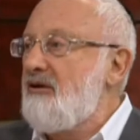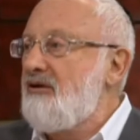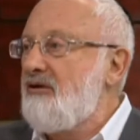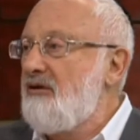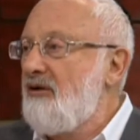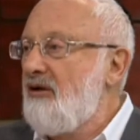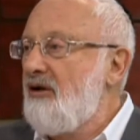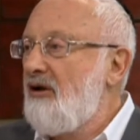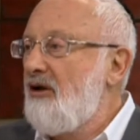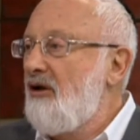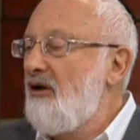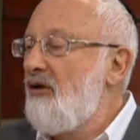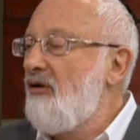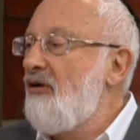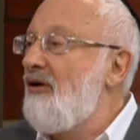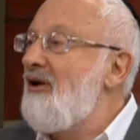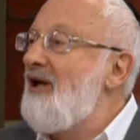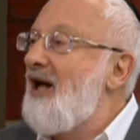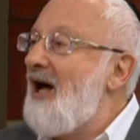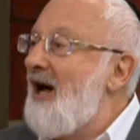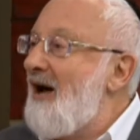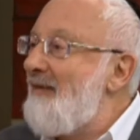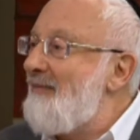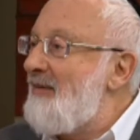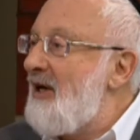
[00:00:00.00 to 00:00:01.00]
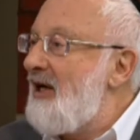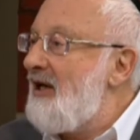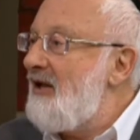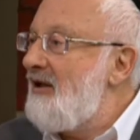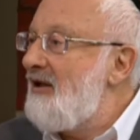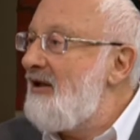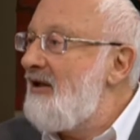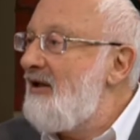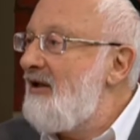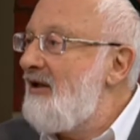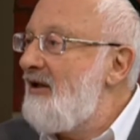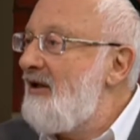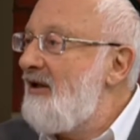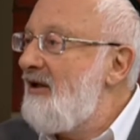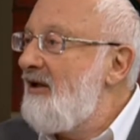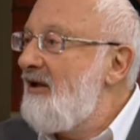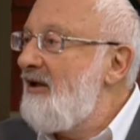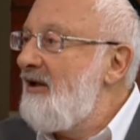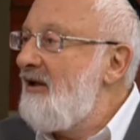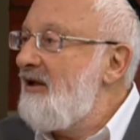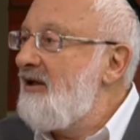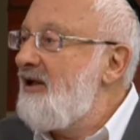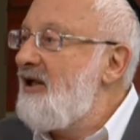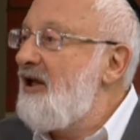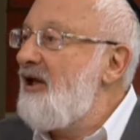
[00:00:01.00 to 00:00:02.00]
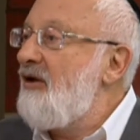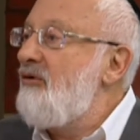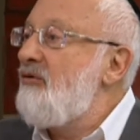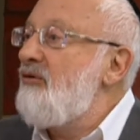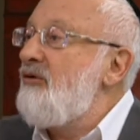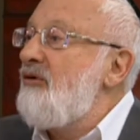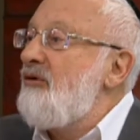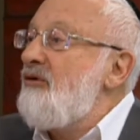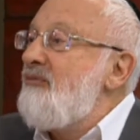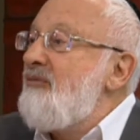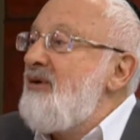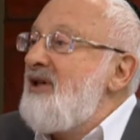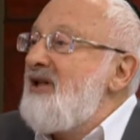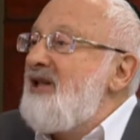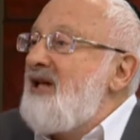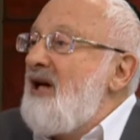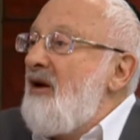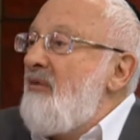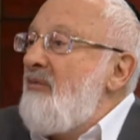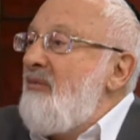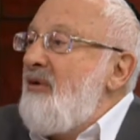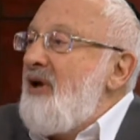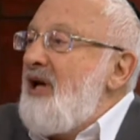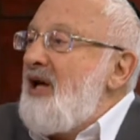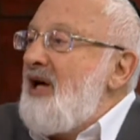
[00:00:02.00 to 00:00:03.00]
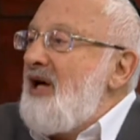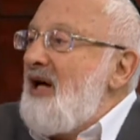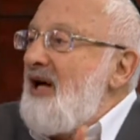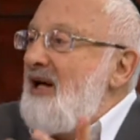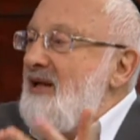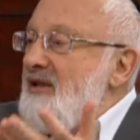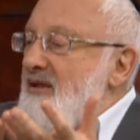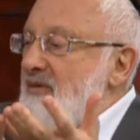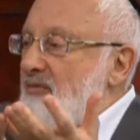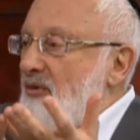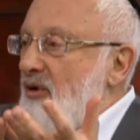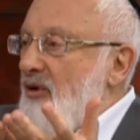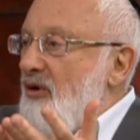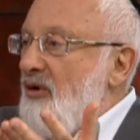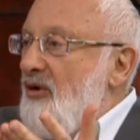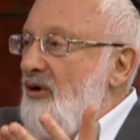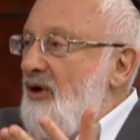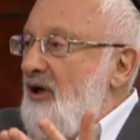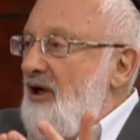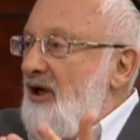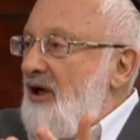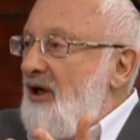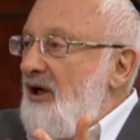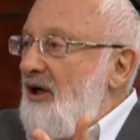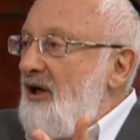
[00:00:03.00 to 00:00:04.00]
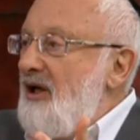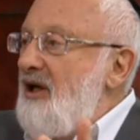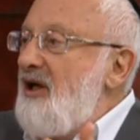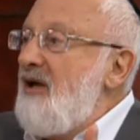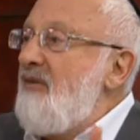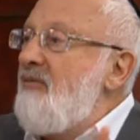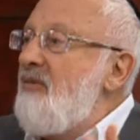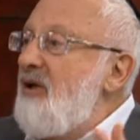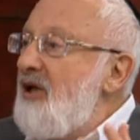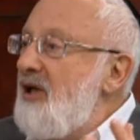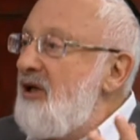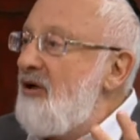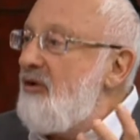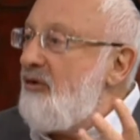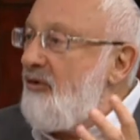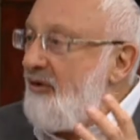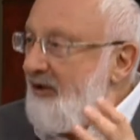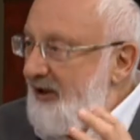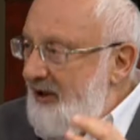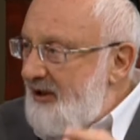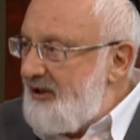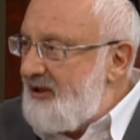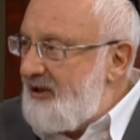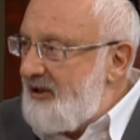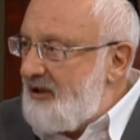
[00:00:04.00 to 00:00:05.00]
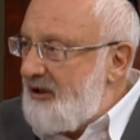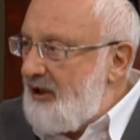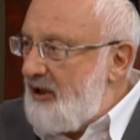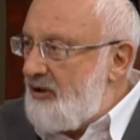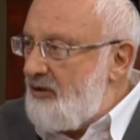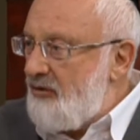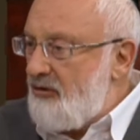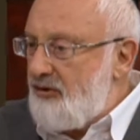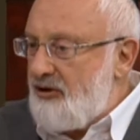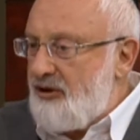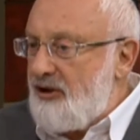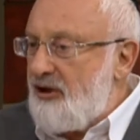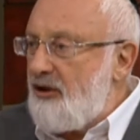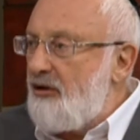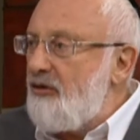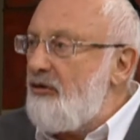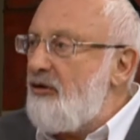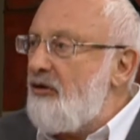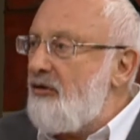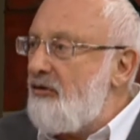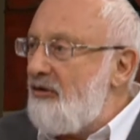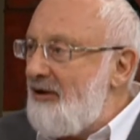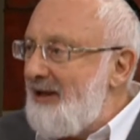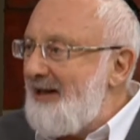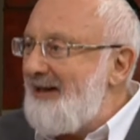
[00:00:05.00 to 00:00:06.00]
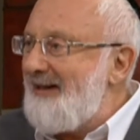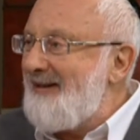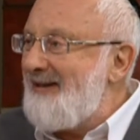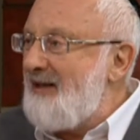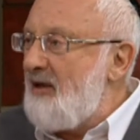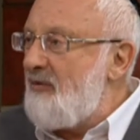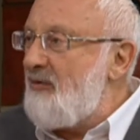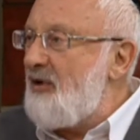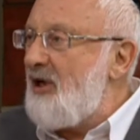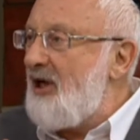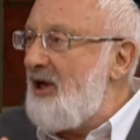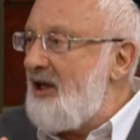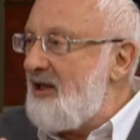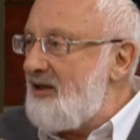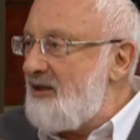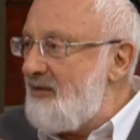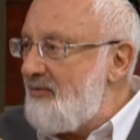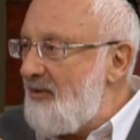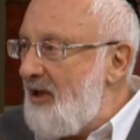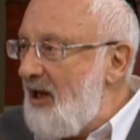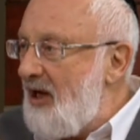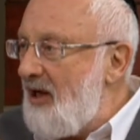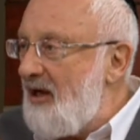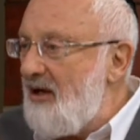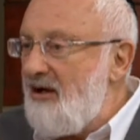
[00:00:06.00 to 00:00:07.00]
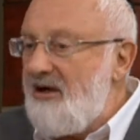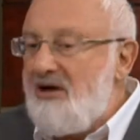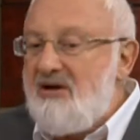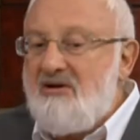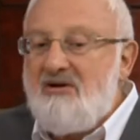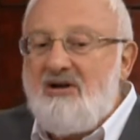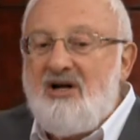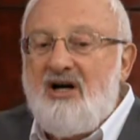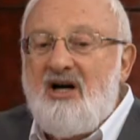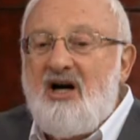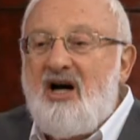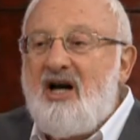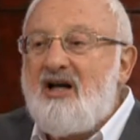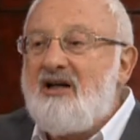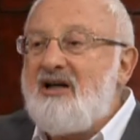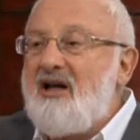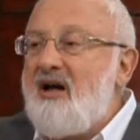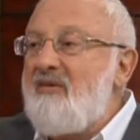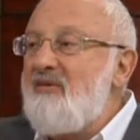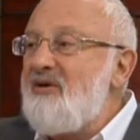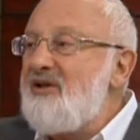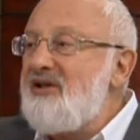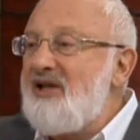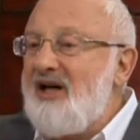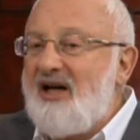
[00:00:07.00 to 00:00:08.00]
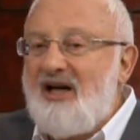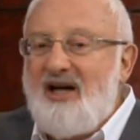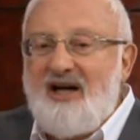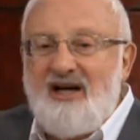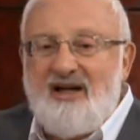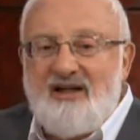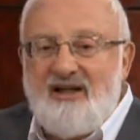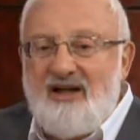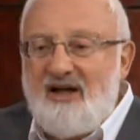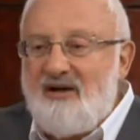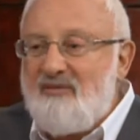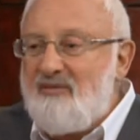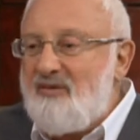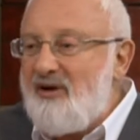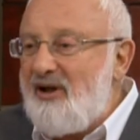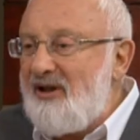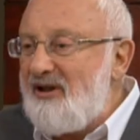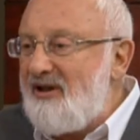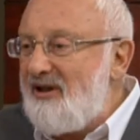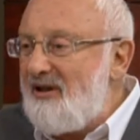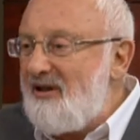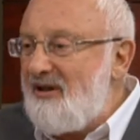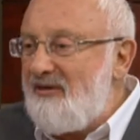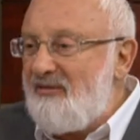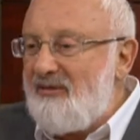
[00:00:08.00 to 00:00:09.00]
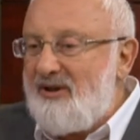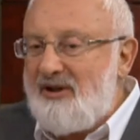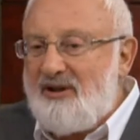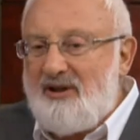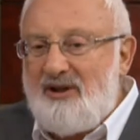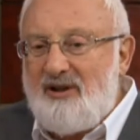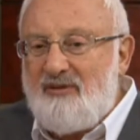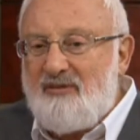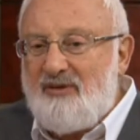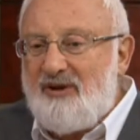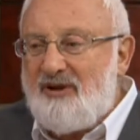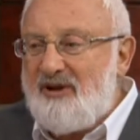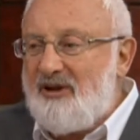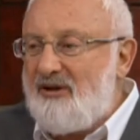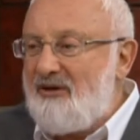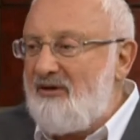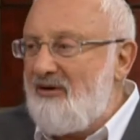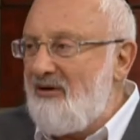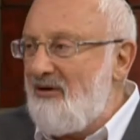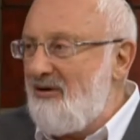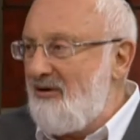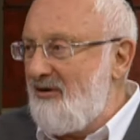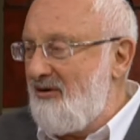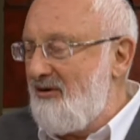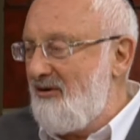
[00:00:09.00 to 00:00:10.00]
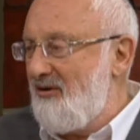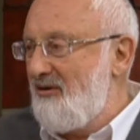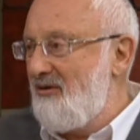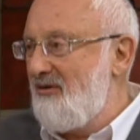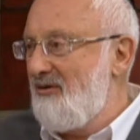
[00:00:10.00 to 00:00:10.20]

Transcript: He doesn't respond right away like this immediately. Why? Because he's overcoming himself. If she's such an egoist that she can't overcome herself, then you play